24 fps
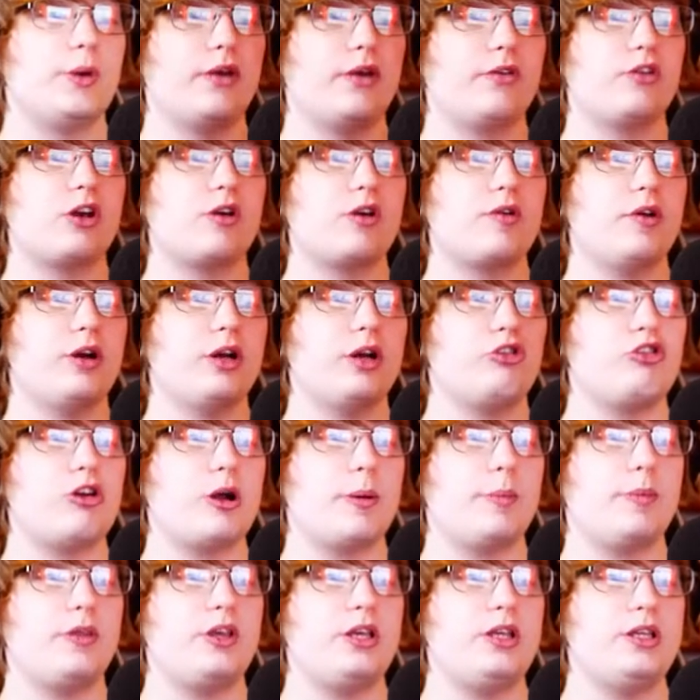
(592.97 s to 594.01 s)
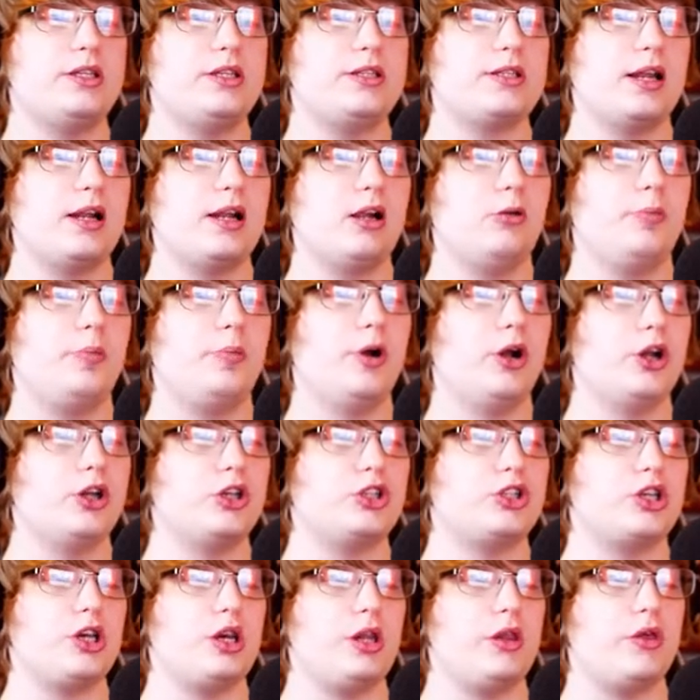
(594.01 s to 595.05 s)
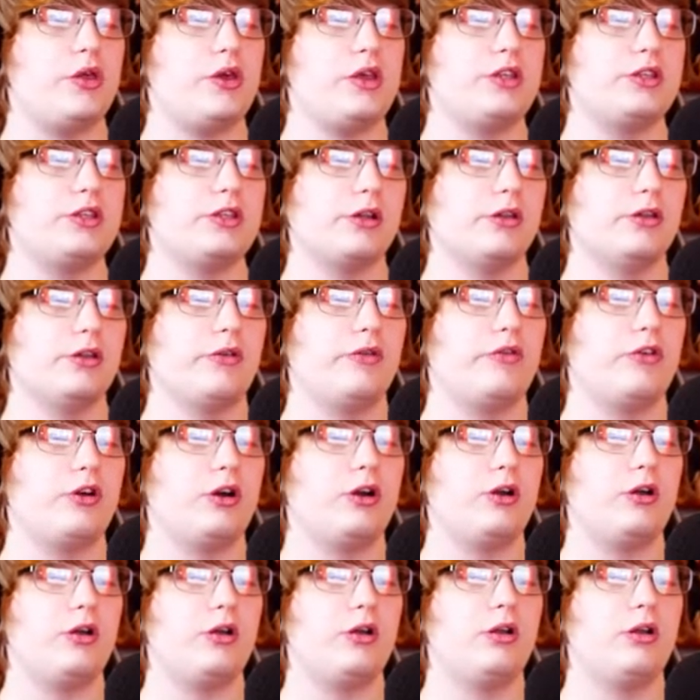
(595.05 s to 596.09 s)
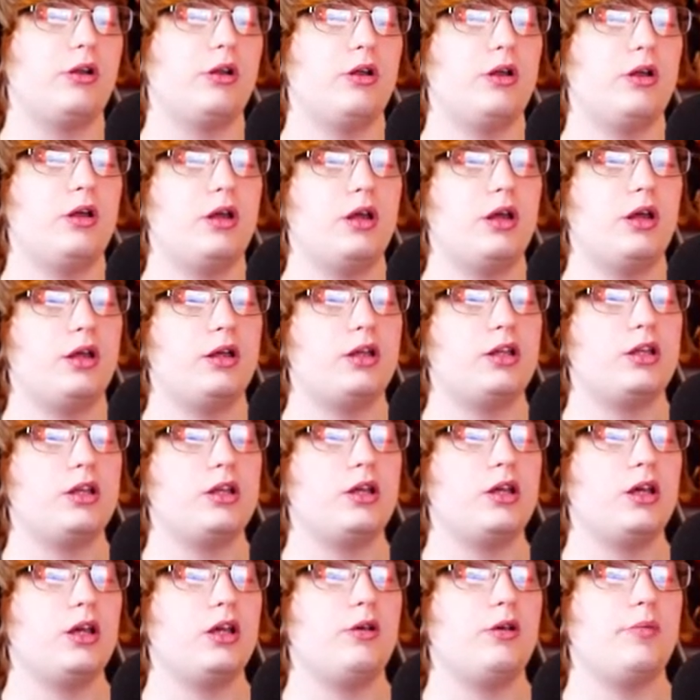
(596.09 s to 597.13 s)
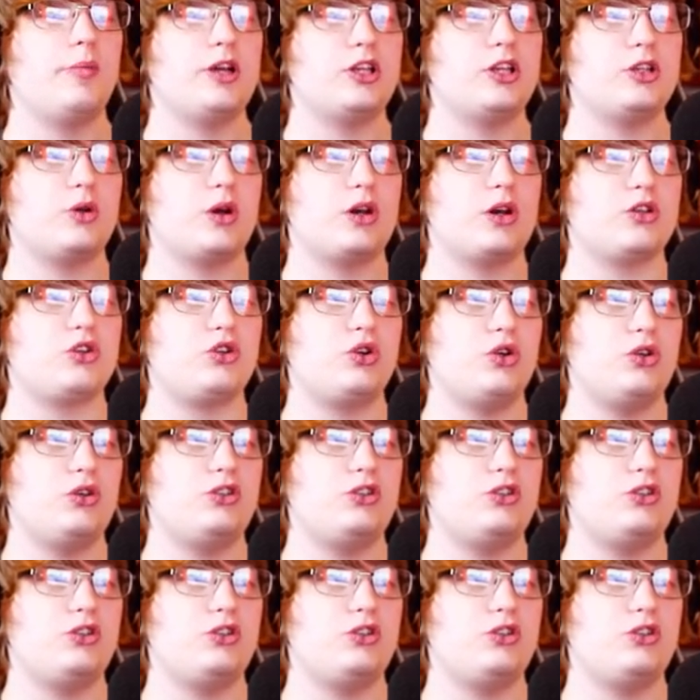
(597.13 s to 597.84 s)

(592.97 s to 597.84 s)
to go around and grab these little potiony things on the floor. Might as well just use